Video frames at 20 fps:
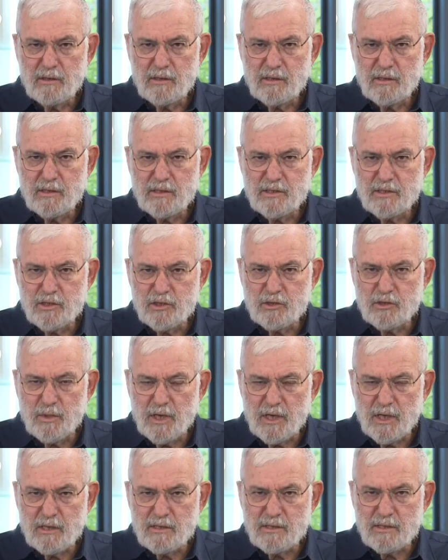The
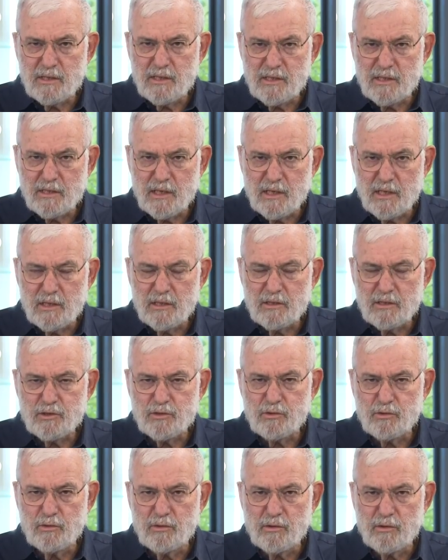decision makers in Israel
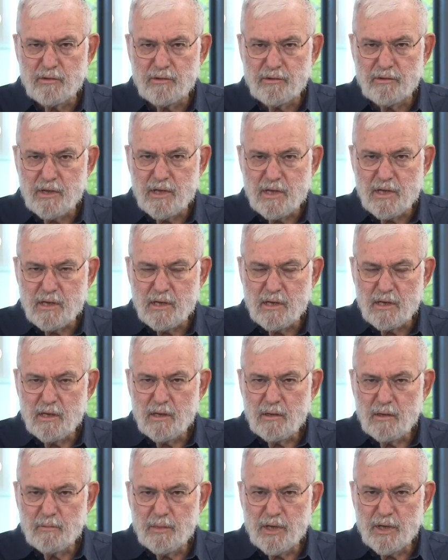should think
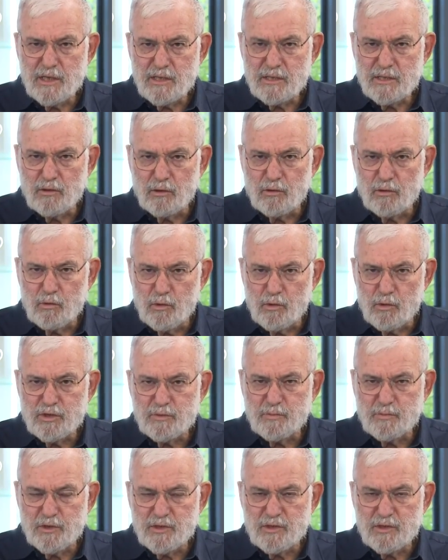based on
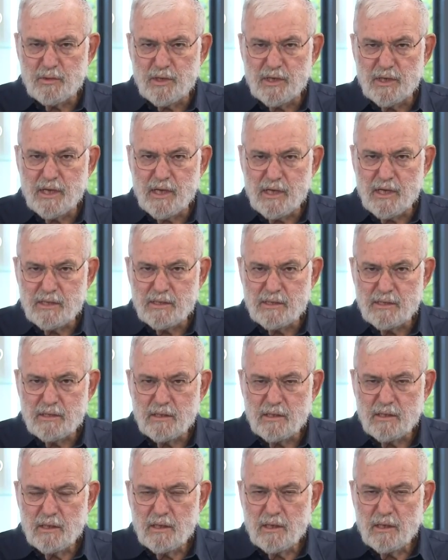worst possible
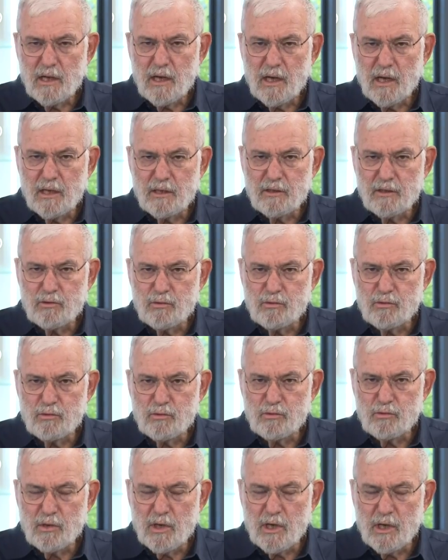case and
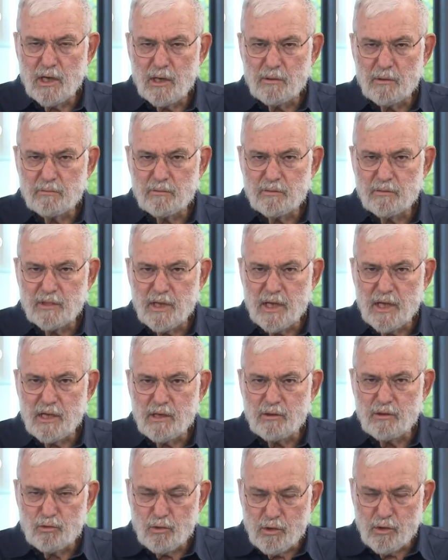to um,
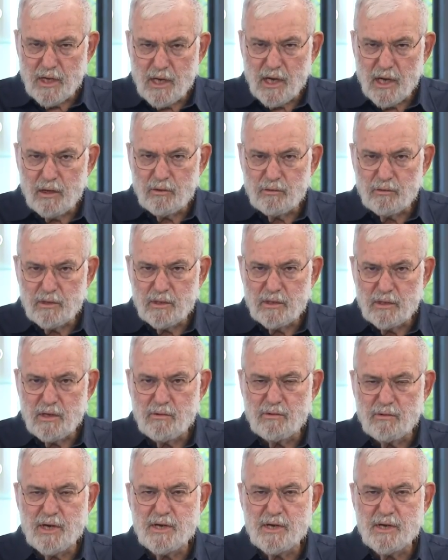take into account that the